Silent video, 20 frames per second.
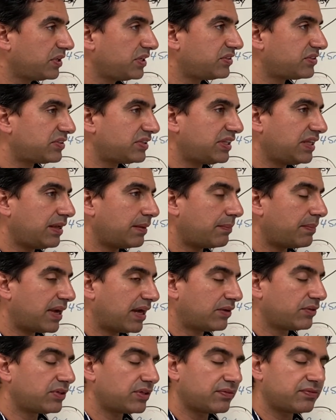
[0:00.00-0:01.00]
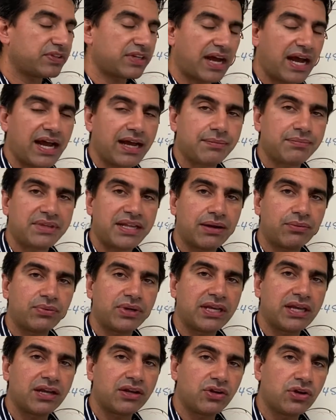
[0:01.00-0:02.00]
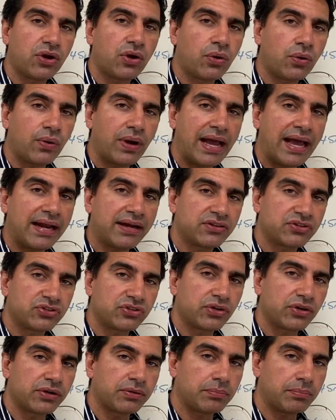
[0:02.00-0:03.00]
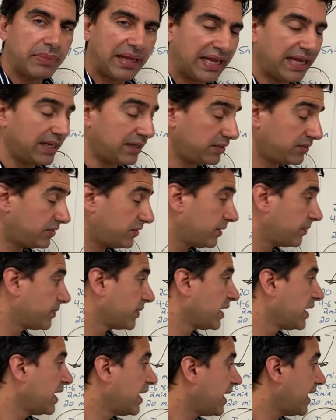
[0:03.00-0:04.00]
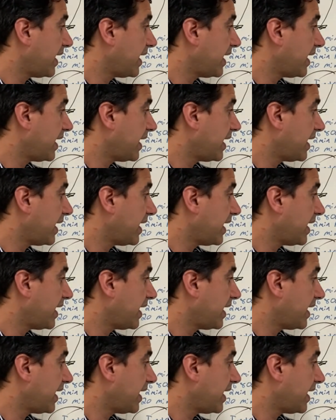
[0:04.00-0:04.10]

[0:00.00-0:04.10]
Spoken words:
the amount of time that we can go at a certain pace. And